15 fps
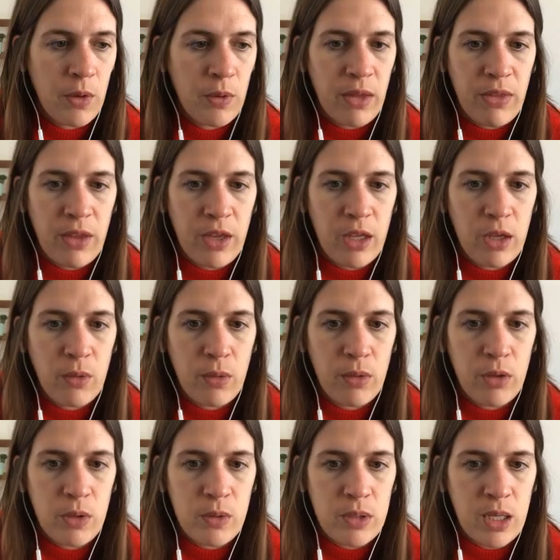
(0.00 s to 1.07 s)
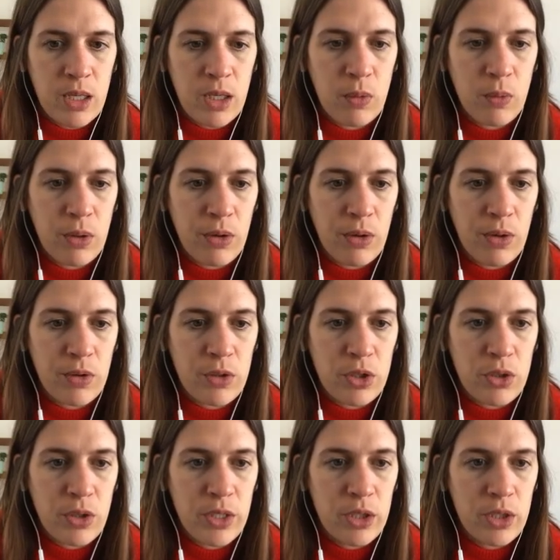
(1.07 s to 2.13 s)
Oh yeah, they use like cute little
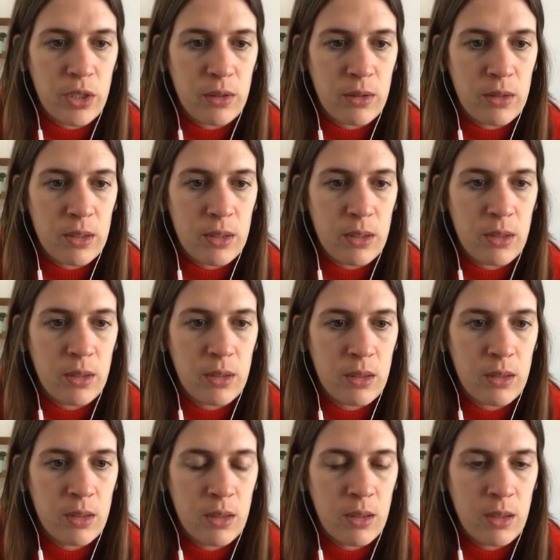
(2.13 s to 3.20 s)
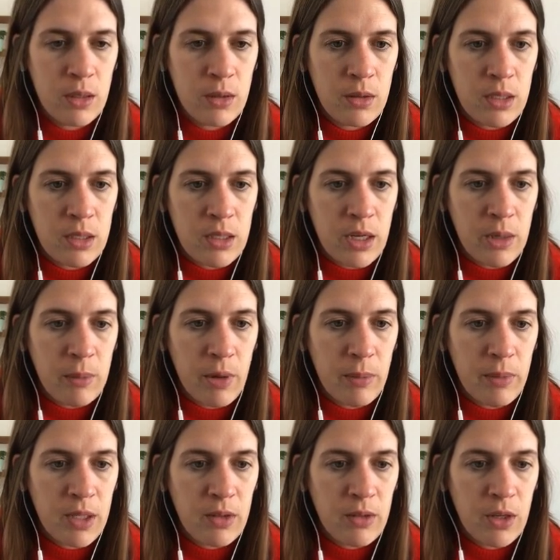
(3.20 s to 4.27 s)
illustrations. The designer
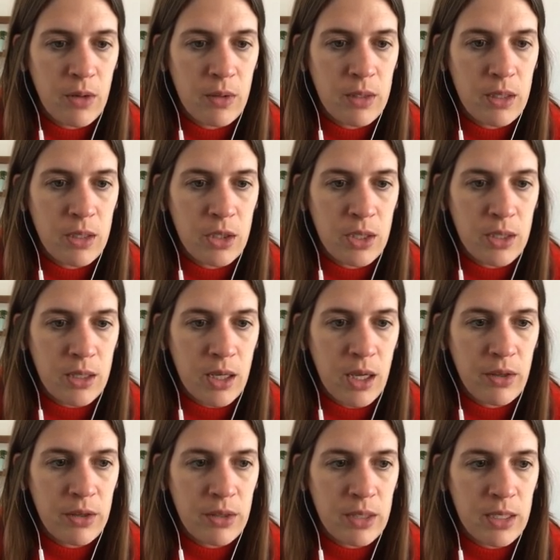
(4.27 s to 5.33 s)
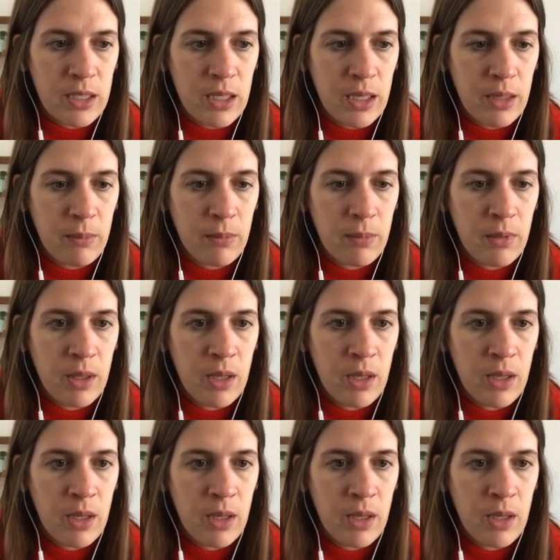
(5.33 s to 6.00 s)
probably did those. She has a color scheme.